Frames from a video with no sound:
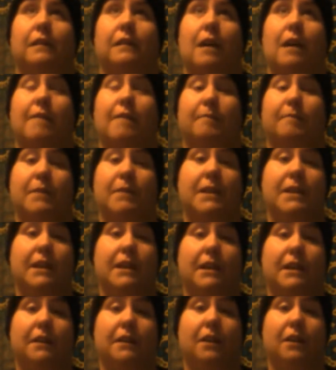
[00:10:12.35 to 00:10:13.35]
I've been
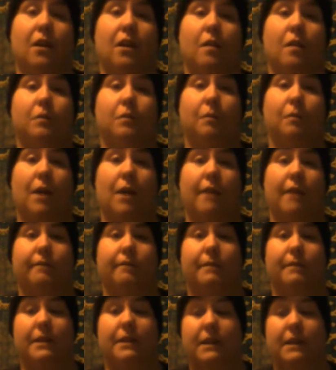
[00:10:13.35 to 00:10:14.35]
eating the carbs, but I've
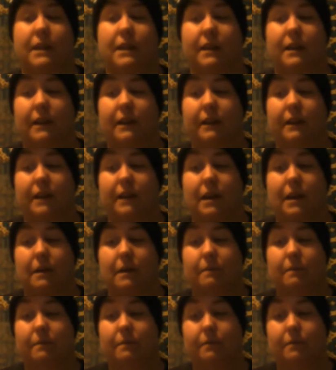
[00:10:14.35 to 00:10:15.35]
been eating
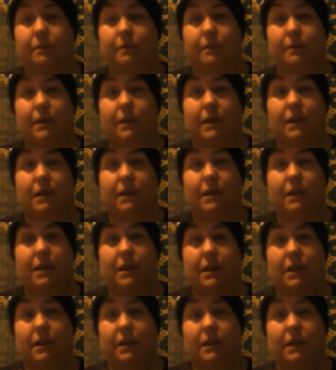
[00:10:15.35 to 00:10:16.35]
them
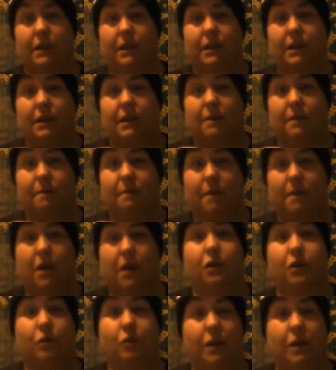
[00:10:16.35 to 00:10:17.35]
in
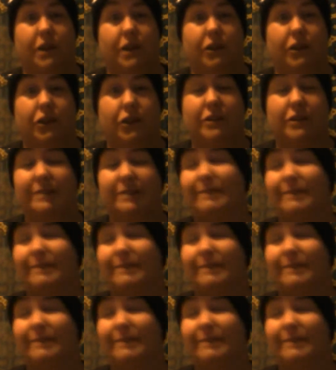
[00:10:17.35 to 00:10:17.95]
moderation.